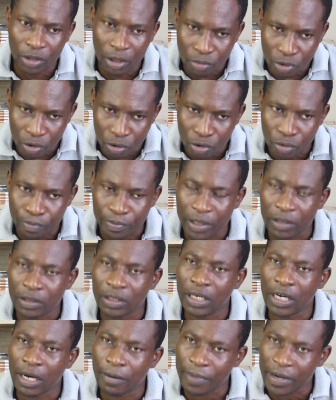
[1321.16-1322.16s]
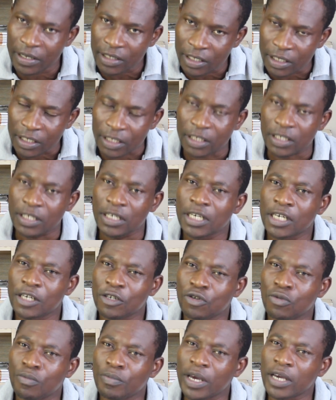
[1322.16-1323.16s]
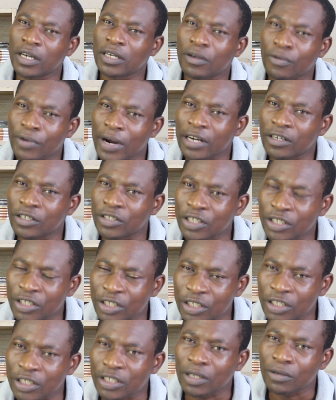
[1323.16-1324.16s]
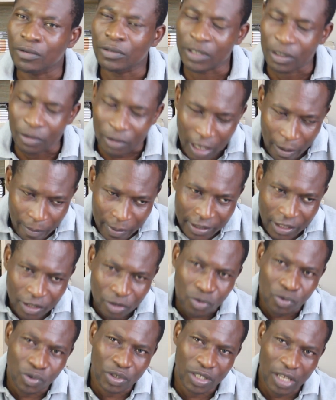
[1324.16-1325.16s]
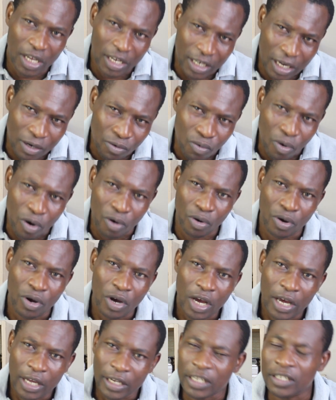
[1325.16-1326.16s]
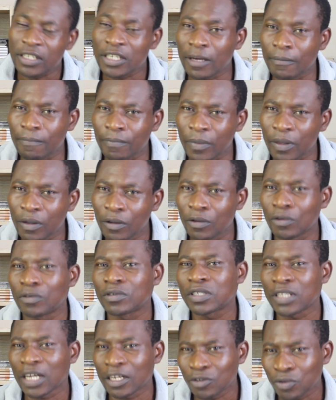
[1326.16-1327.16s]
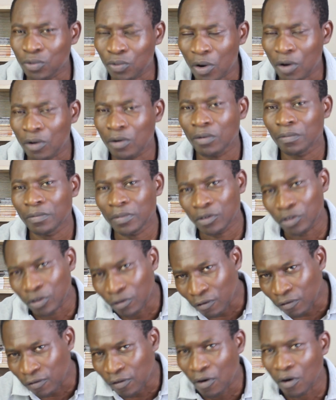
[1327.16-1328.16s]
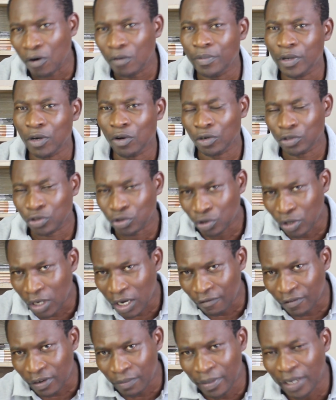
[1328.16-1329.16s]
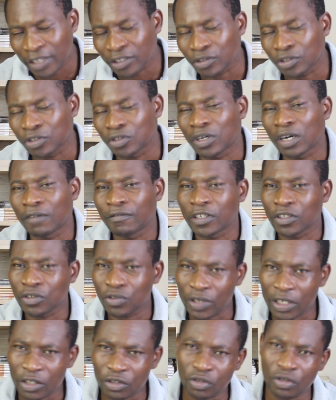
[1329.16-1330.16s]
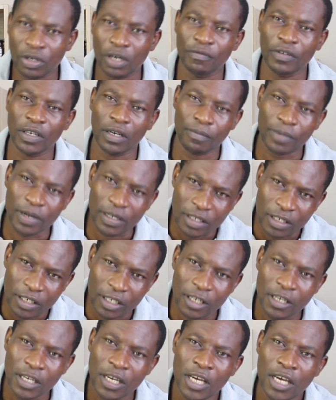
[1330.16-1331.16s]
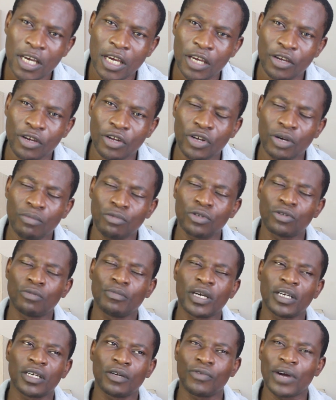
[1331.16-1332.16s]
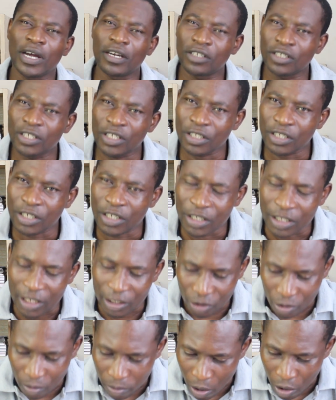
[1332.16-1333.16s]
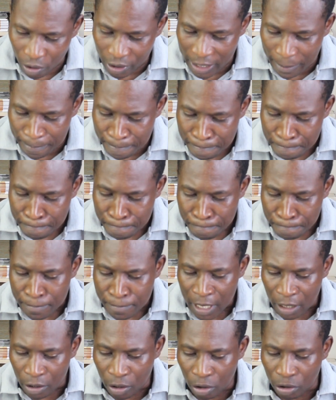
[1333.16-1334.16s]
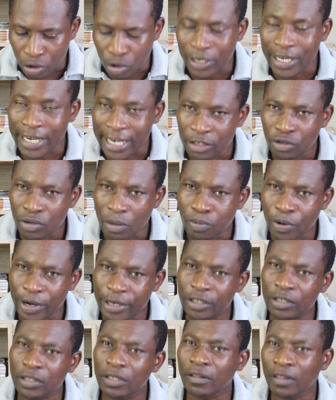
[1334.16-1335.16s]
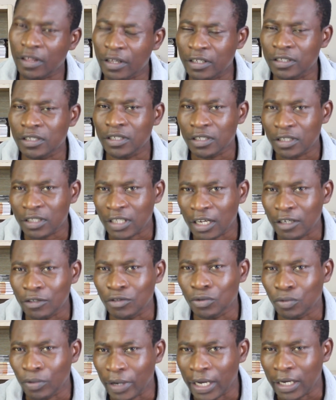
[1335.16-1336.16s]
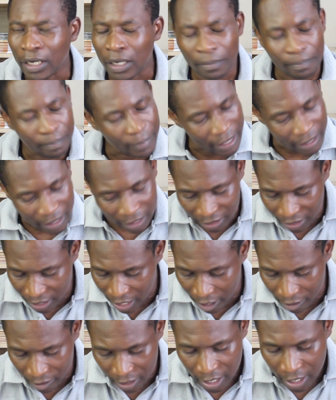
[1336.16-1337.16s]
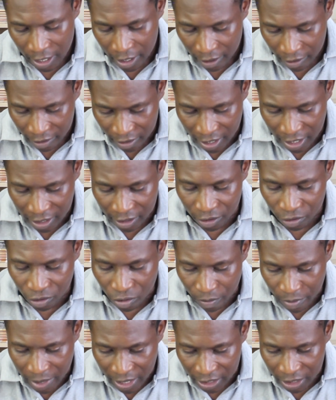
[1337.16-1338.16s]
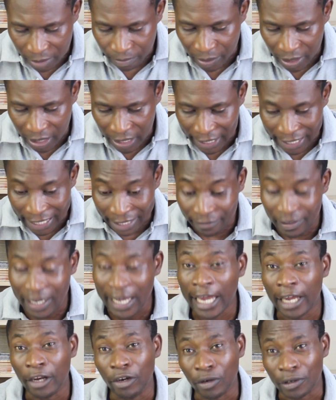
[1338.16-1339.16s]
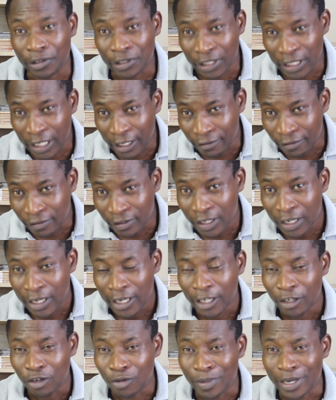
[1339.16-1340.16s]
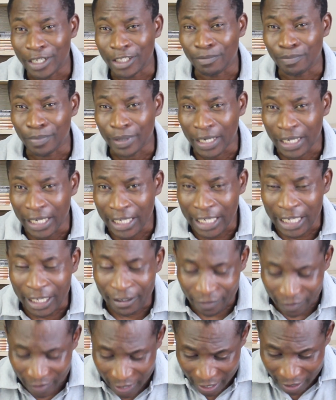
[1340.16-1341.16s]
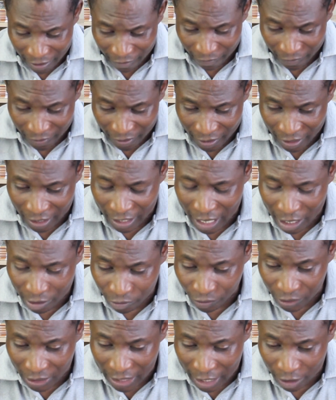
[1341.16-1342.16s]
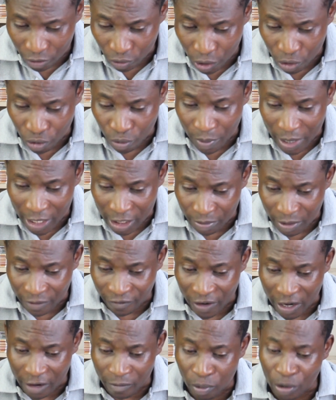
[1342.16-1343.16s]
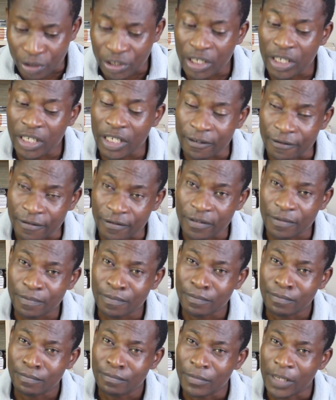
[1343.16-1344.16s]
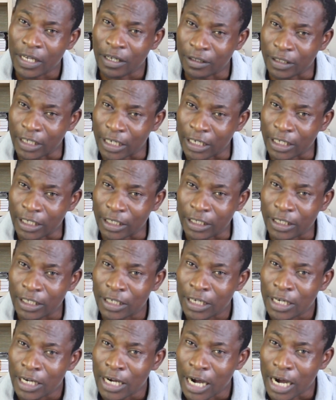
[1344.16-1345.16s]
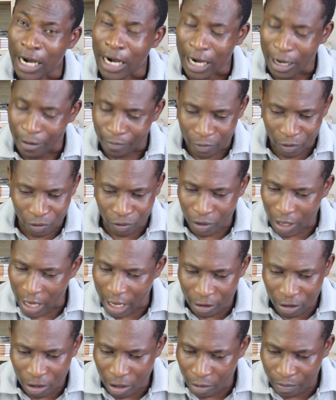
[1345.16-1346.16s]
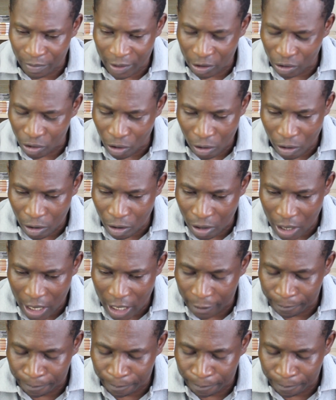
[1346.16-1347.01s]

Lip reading: able to build the capacity to make the right decisions, the capacity to stand and walk. The same. You start to walk, you fall because you don't have the muscle, you don't have the strength, you don't have the capacity. You're not able to make the right decisions and support them. You know, so it gets to a point things start to work. But I said that you must believe in yourself. You must believe in the country as well. You must be very positive in dealing. You cannot be so